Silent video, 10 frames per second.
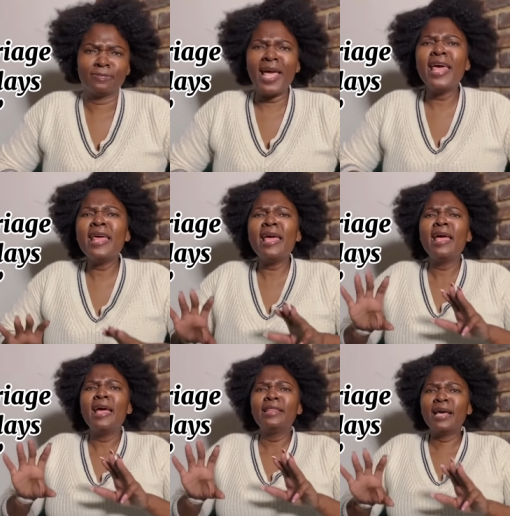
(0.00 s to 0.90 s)
And
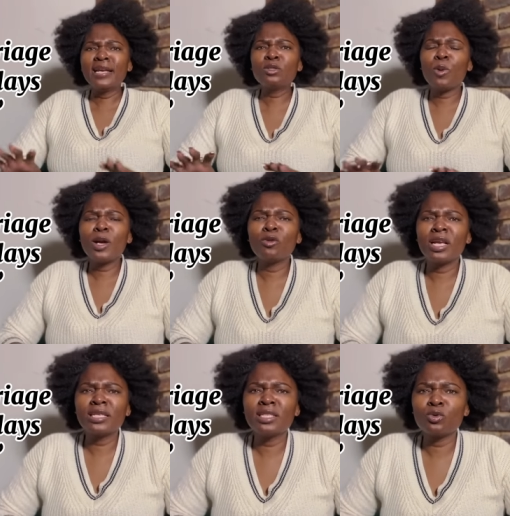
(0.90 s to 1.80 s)
uh, that is one of the
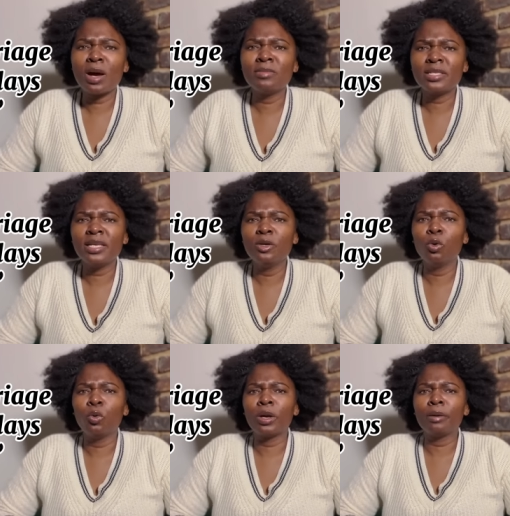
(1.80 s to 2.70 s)
reasons why I'm
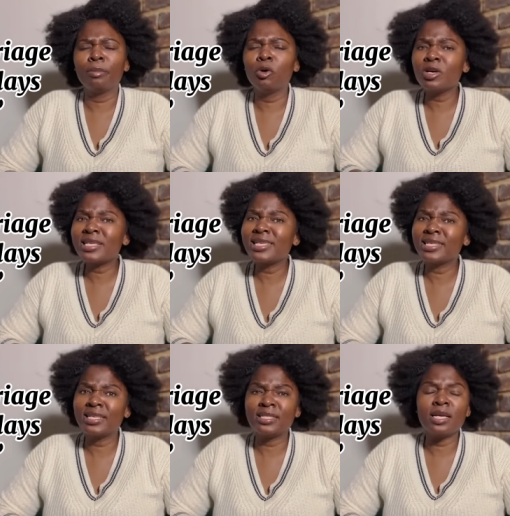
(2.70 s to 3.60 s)
saying worry because as
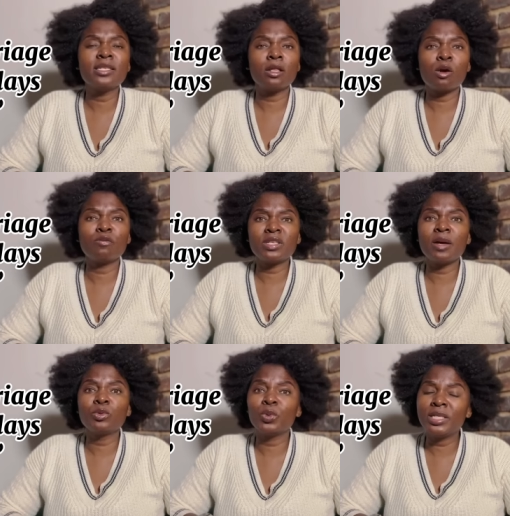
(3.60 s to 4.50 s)
Christians, a lot of
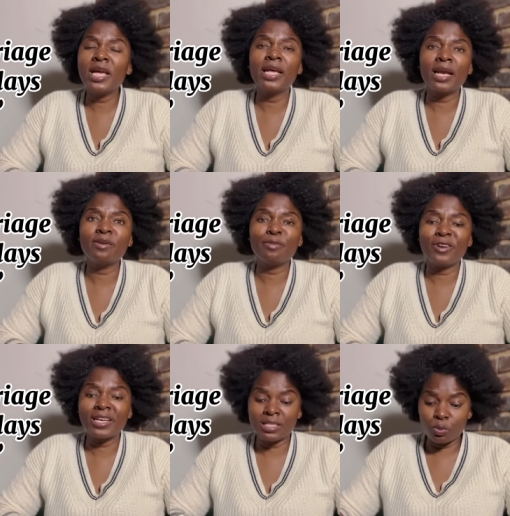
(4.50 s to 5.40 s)
times we take red
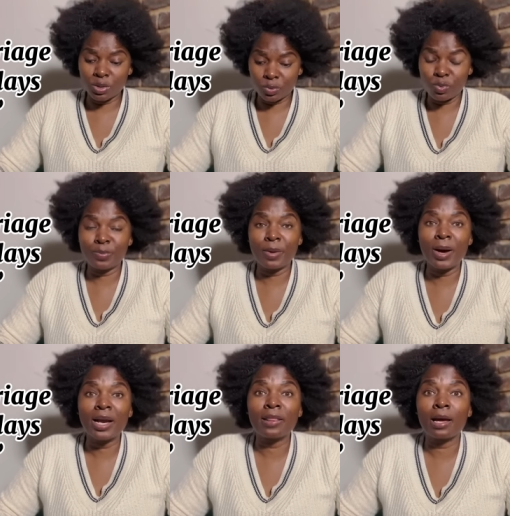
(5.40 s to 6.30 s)
flags and we sweep them
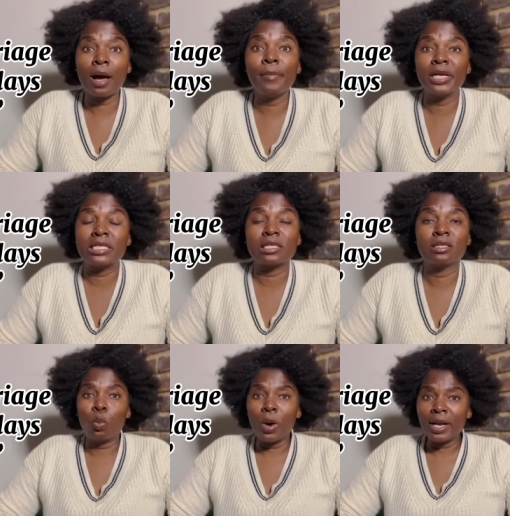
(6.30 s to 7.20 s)
under the carpet.
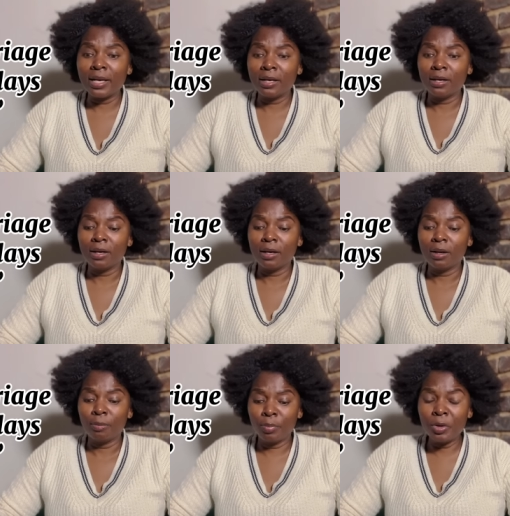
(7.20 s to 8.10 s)
When
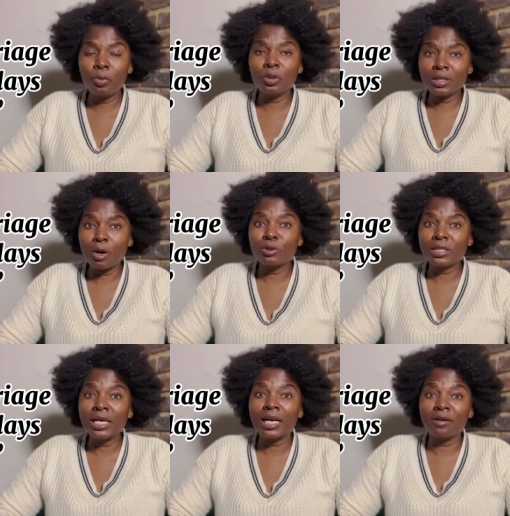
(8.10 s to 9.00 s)
people now
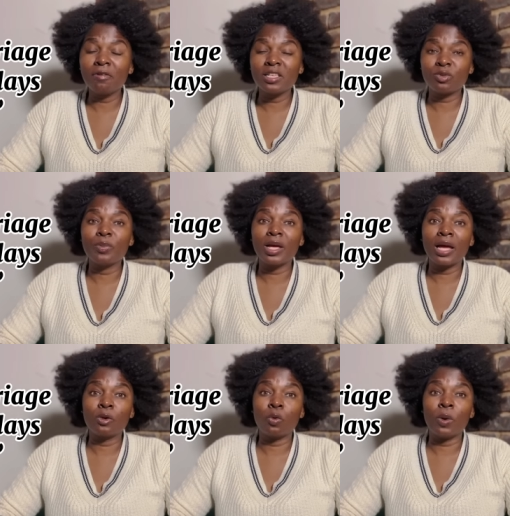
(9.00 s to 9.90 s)
see red flags from the
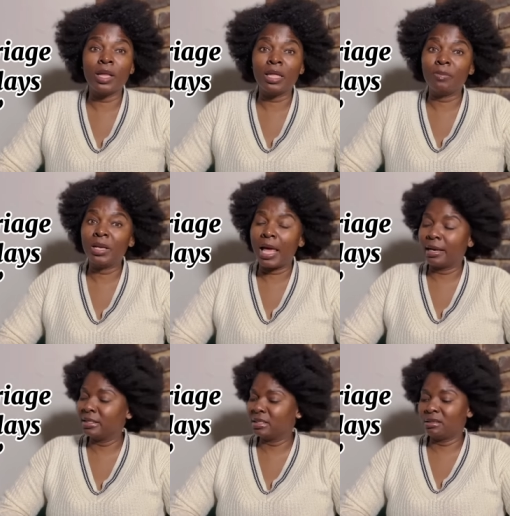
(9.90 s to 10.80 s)
get-go and they be like,
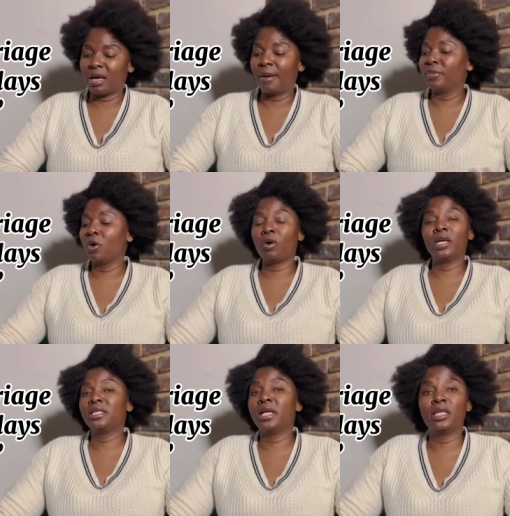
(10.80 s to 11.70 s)
listen, I'm not
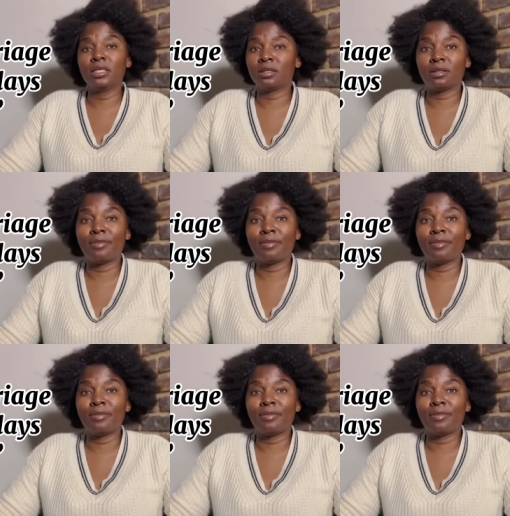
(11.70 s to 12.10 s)
going to take this.